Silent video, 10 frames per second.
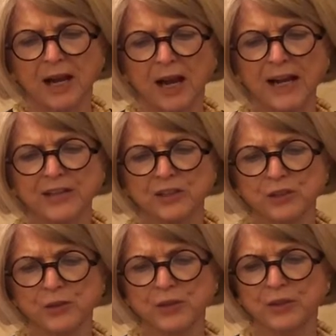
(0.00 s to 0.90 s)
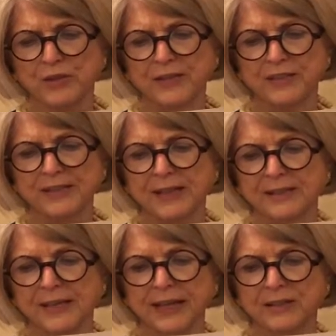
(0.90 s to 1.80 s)
I assure you that the Son
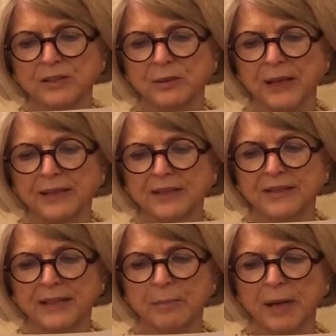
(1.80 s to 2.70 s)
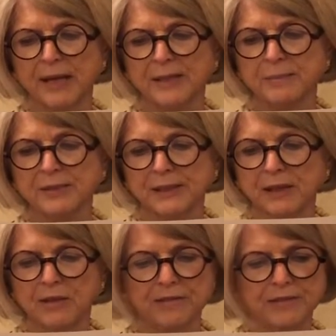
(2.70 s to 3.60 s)
can't do anything by
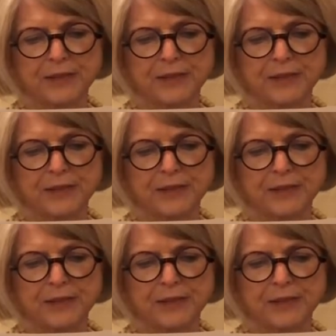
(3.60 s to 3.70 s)
himself